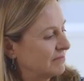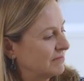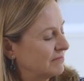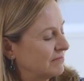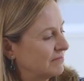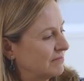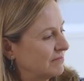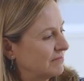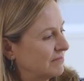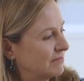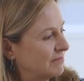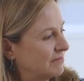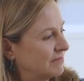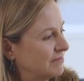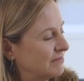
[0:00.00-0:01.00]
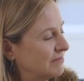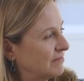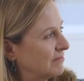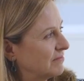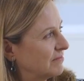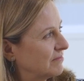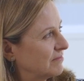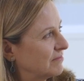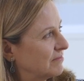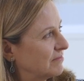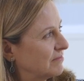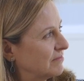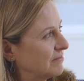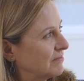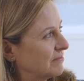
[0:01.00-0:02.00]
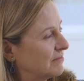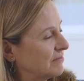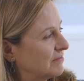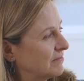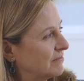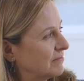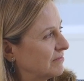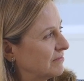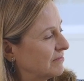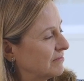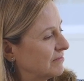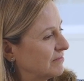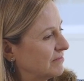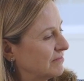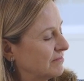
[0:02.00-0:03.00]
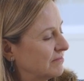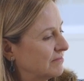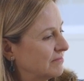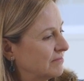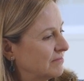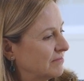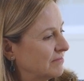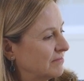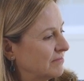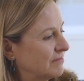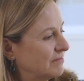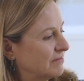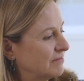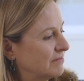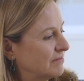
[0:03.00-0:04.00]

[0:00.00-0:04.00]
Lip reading: (not speaking)